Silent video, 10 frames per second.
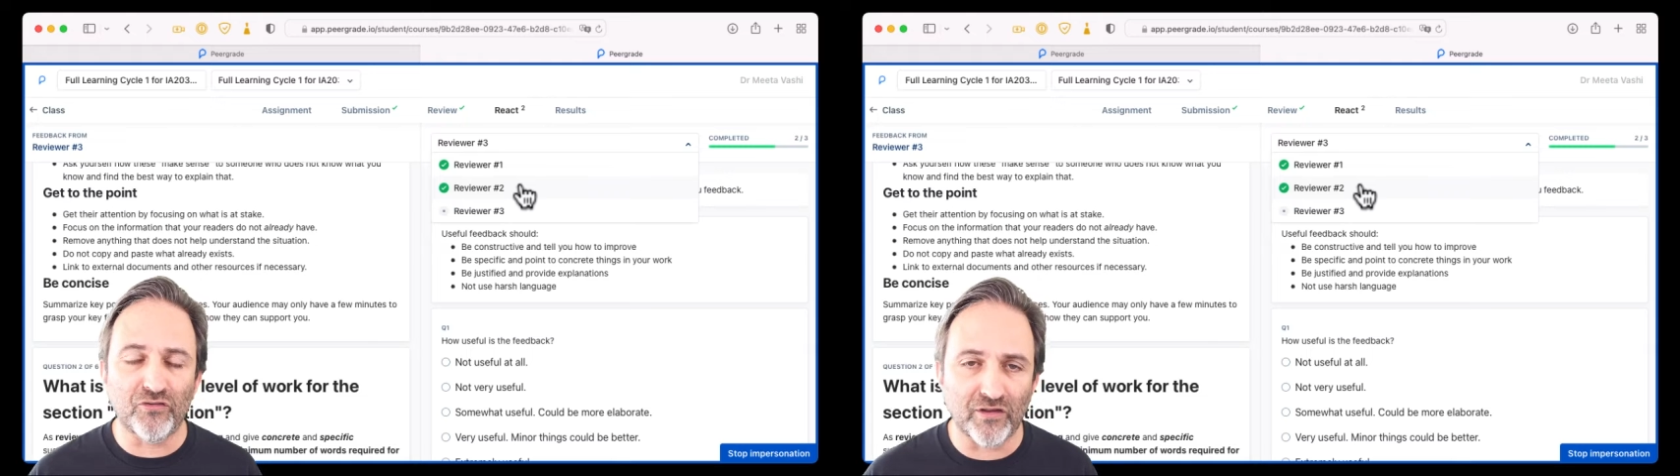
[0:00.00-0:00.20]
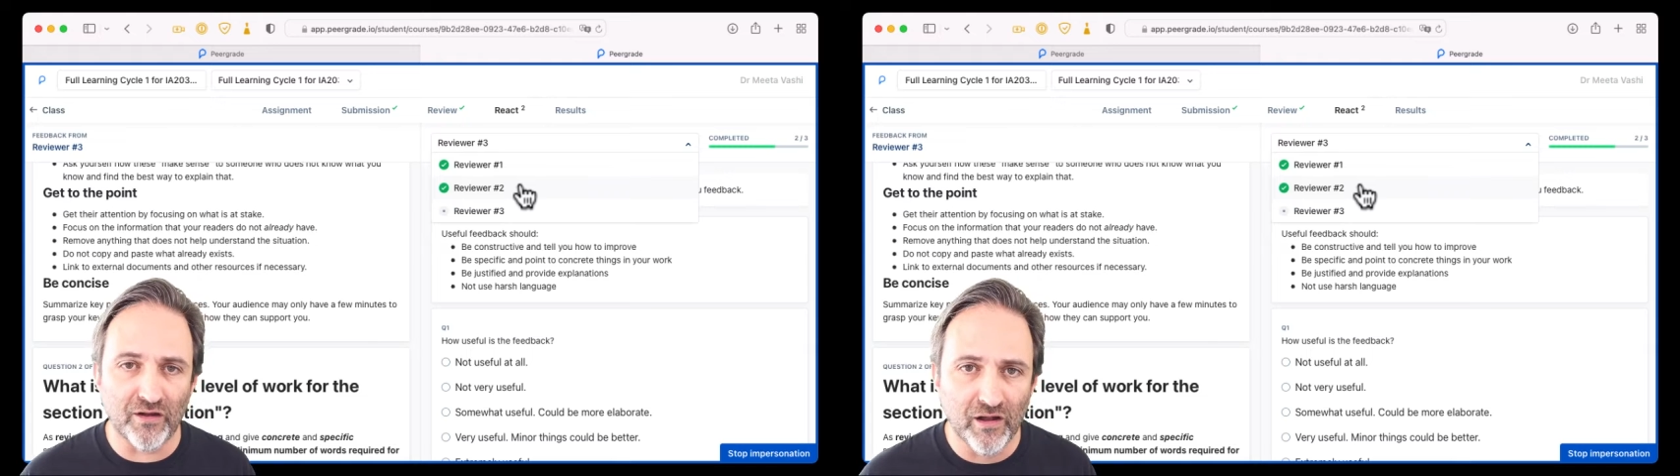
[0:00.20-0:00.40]

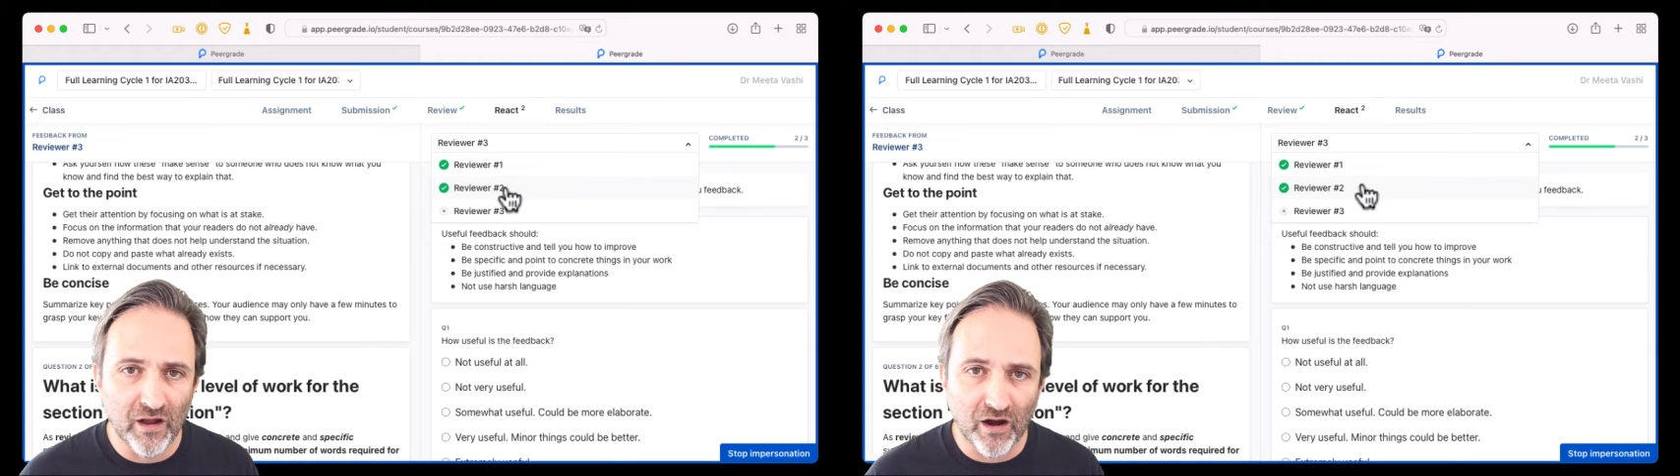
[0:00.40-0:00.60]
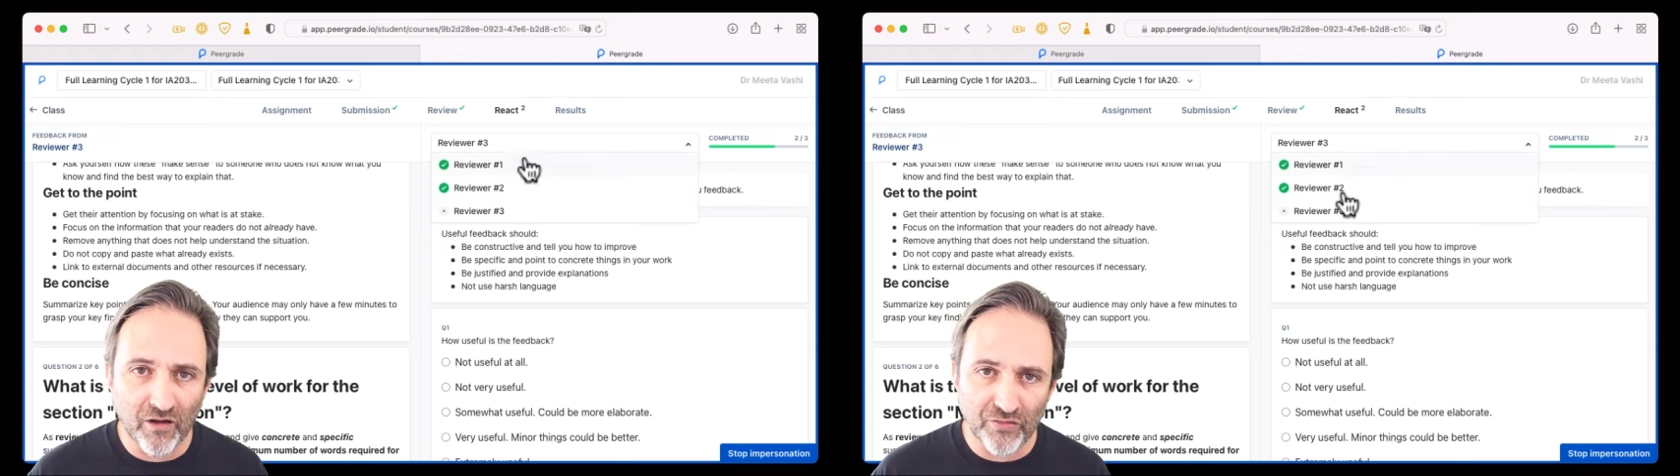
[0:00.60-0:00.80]

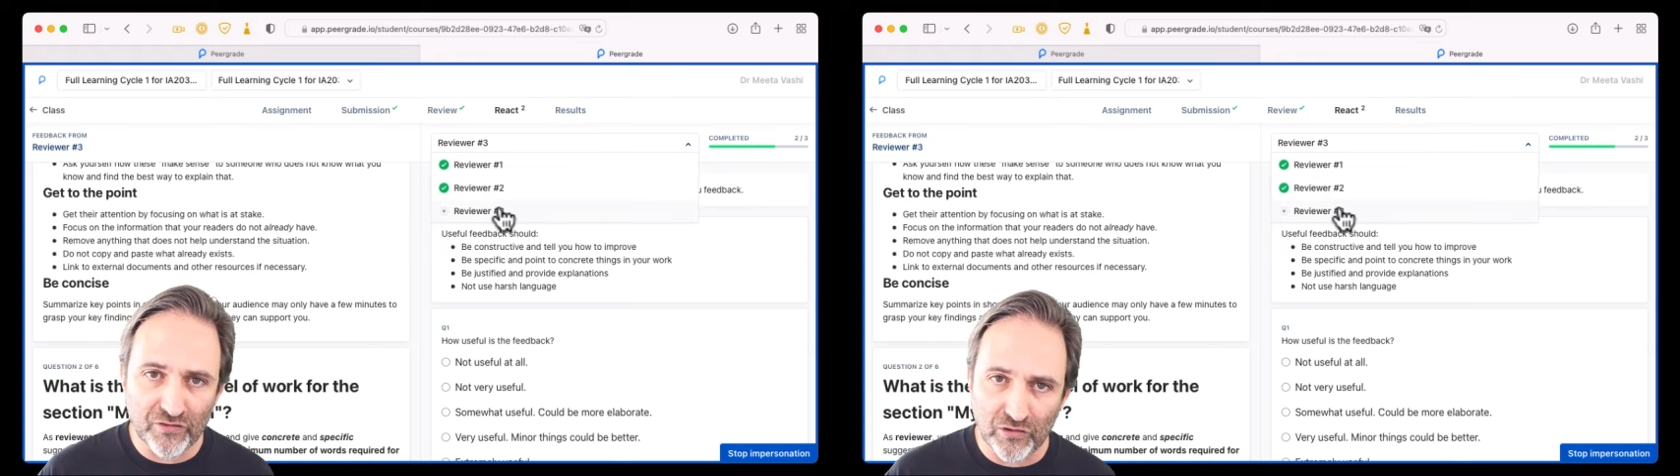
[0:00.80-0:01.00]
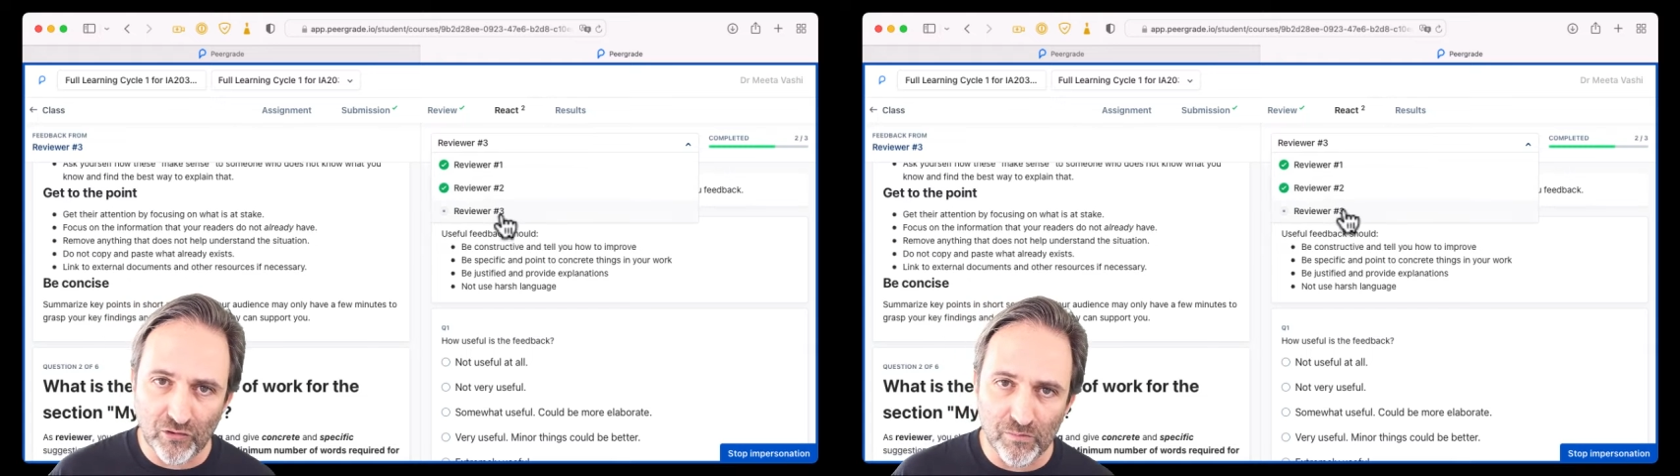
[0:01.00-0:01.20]
on this
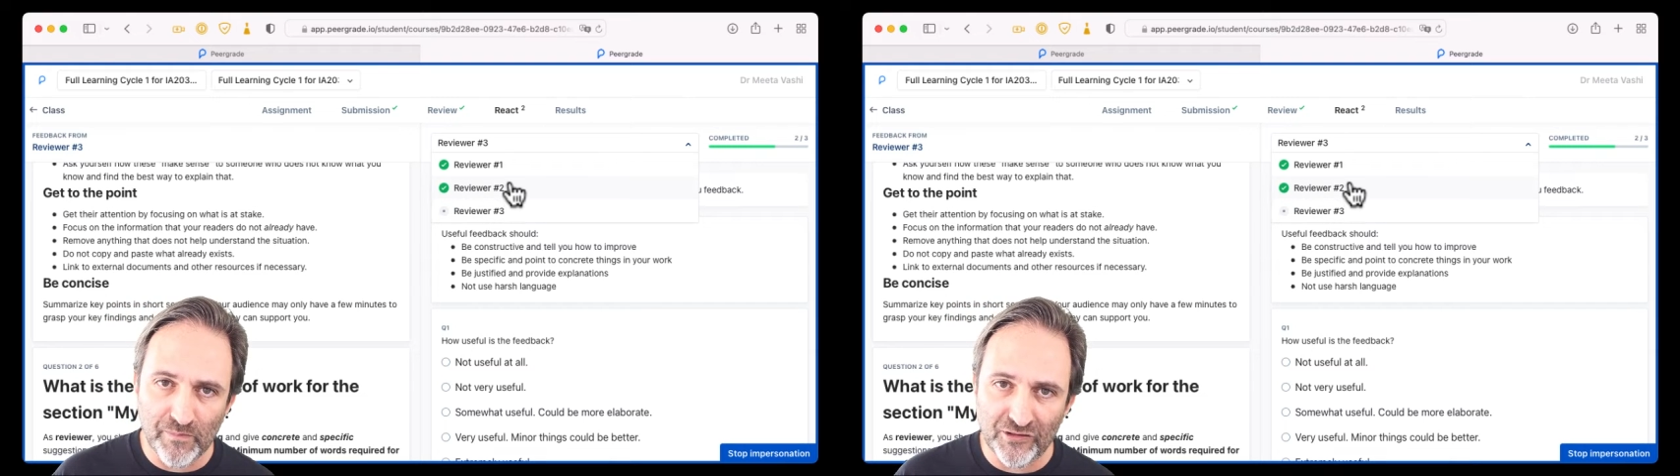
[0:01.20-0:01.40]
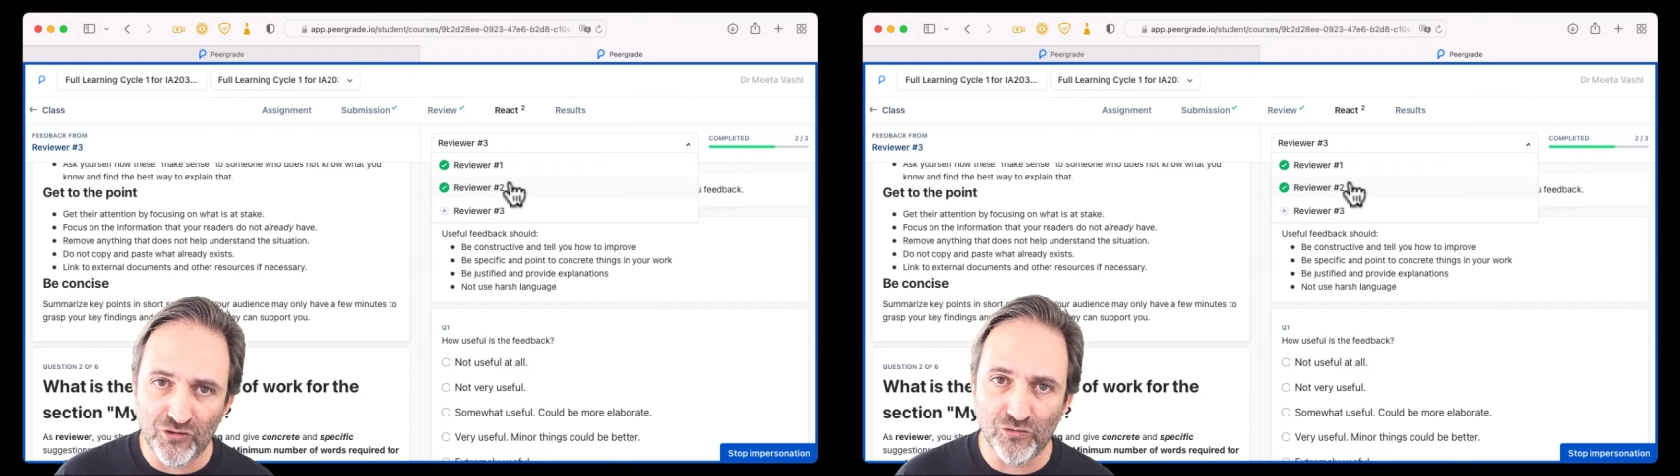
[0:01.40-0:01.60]
little
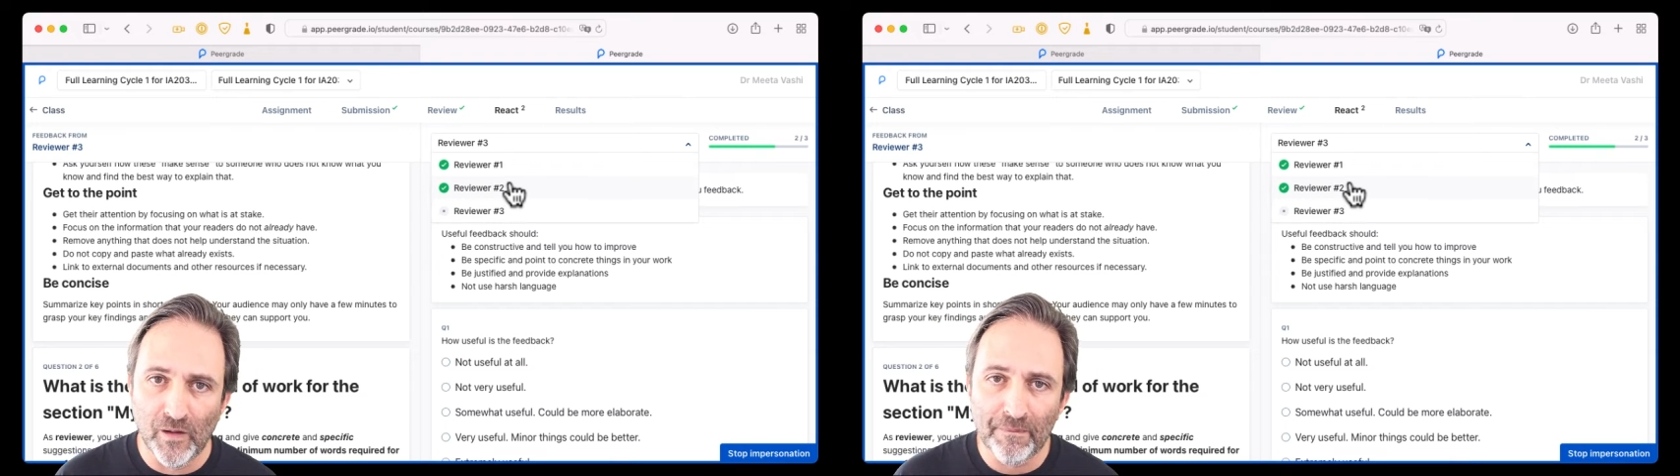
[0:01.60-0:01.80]
menu.